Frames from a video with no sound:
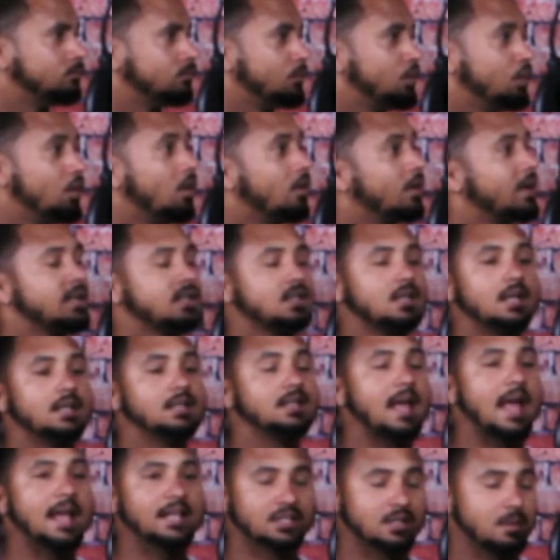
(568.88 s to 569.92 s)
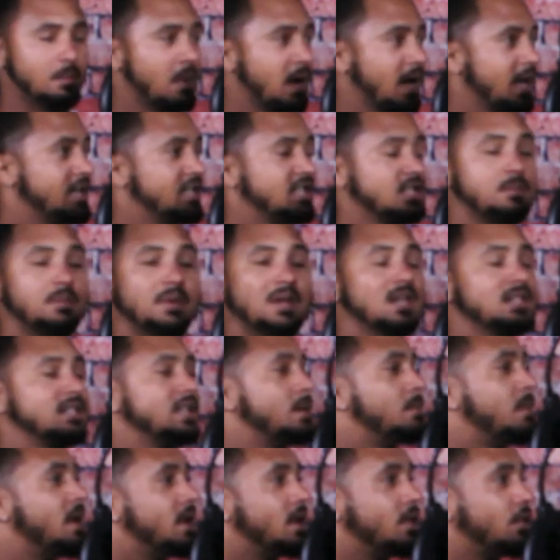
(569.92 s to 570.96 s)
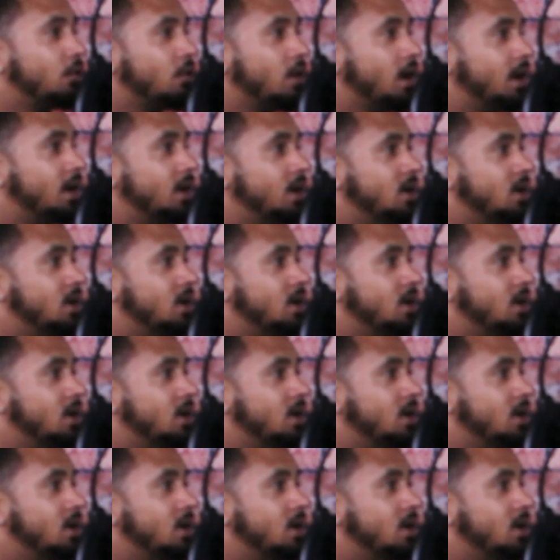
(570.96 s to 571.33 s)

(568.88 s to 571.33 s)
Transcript: You don't get to attack somebody just because they made a threat.